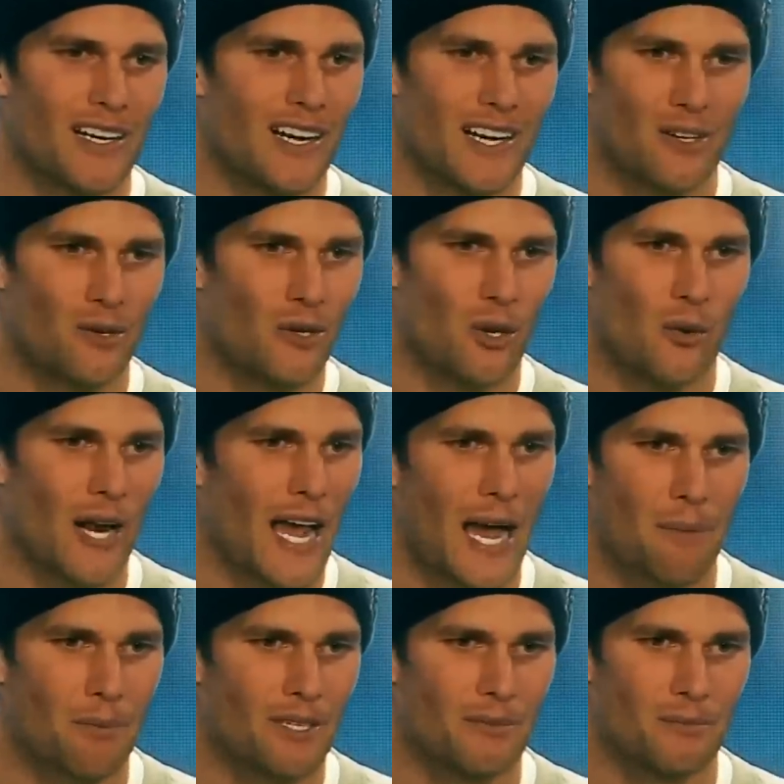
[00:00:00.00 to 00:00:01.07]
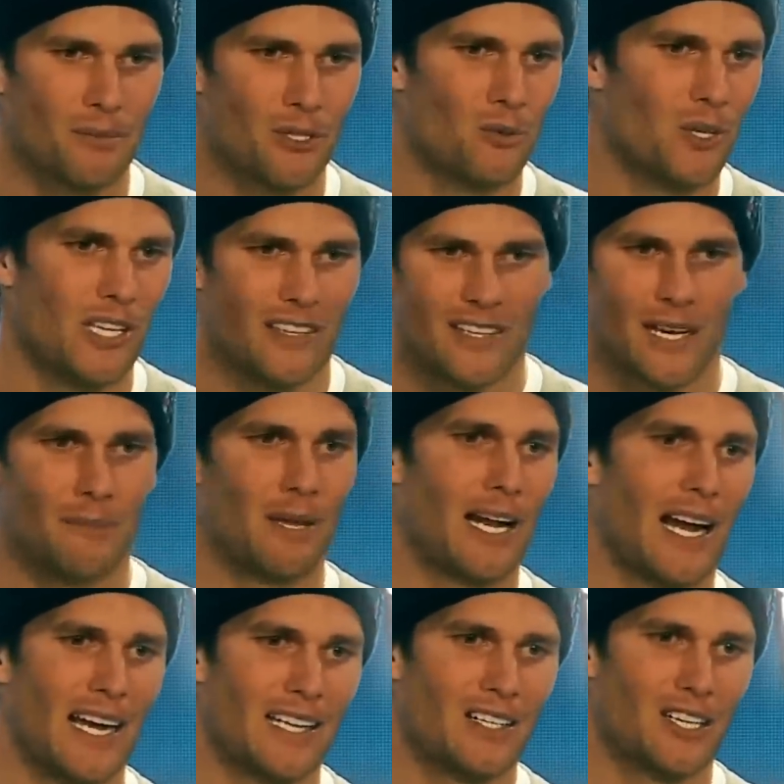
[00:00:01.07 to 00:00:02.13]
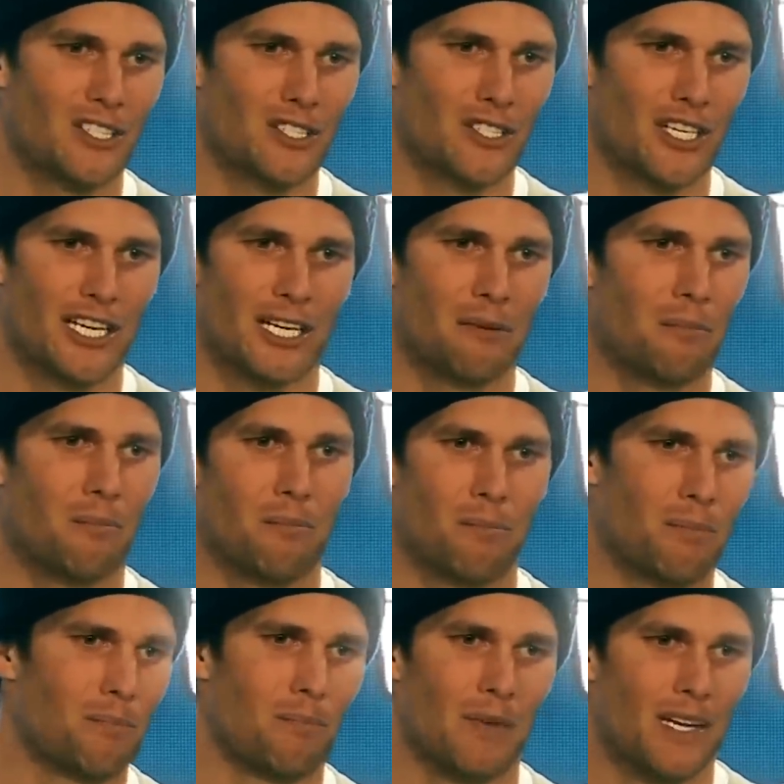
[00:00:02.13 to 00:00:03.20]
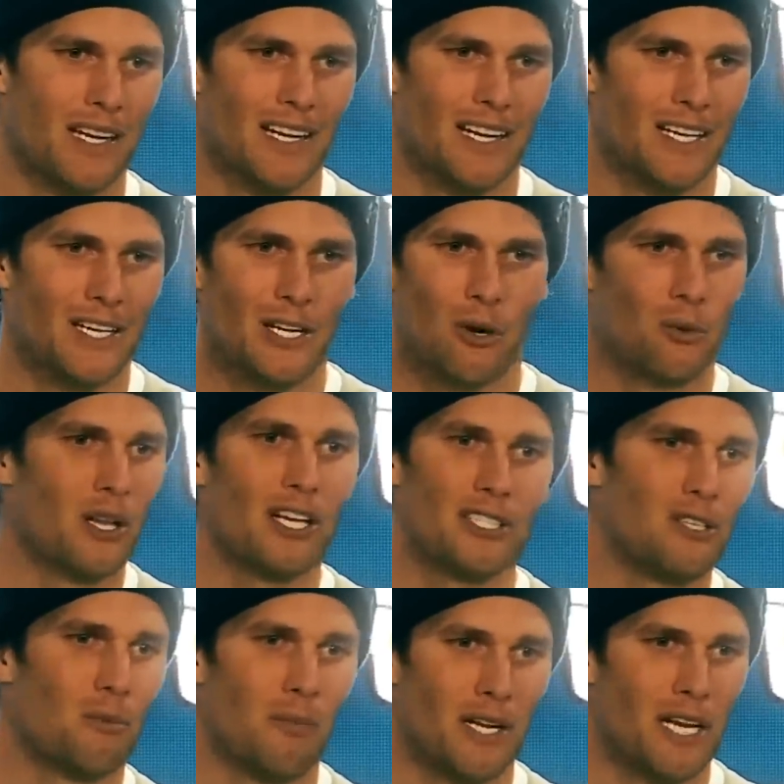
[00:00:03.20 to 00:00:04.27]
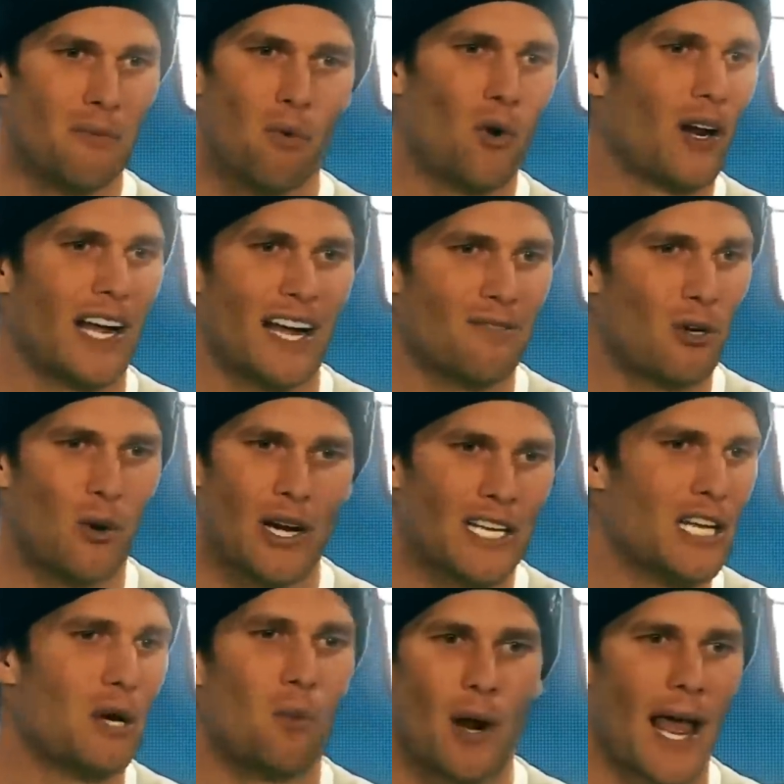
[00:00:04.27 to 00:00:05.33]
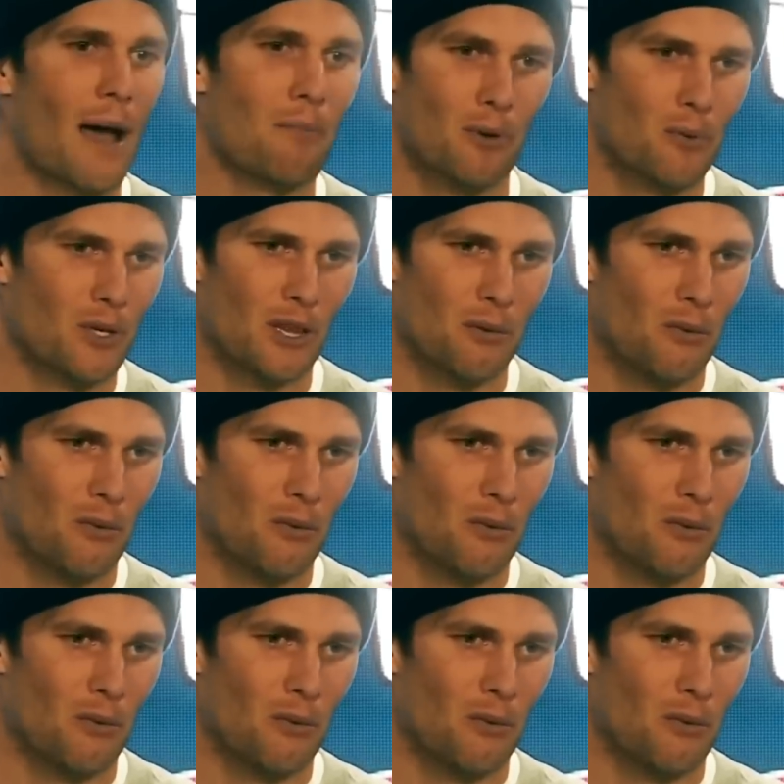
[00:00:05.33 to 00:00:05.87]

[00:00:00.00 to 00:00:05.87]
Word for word: I don't know what happened between the time that I touched it and you know, really till Monday morning, I had no idea what happened with the